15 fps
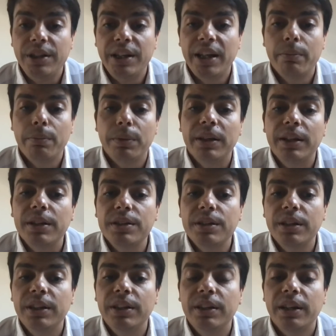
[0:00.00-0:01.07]
templates,
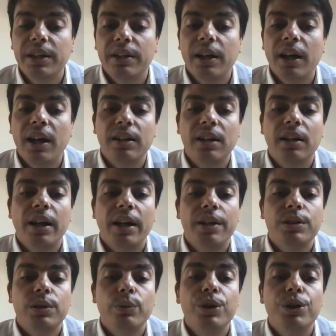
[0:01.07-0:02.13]
it can
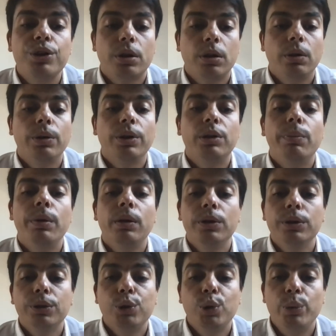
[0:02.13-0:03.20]
analyze which slot
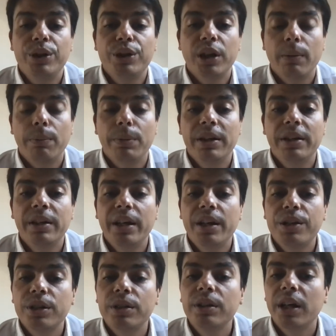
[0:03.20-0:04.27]
belongs to which
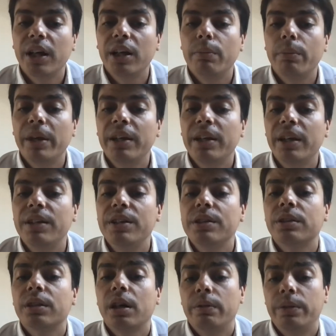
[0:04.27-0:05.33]
application and make a
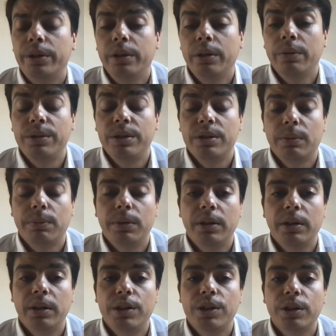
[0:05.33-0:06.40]
discovery of this
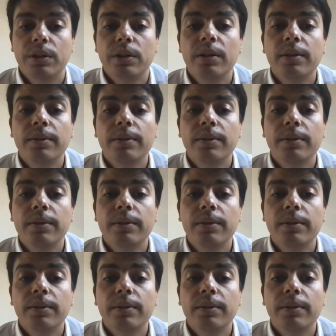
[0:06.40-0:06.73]
application.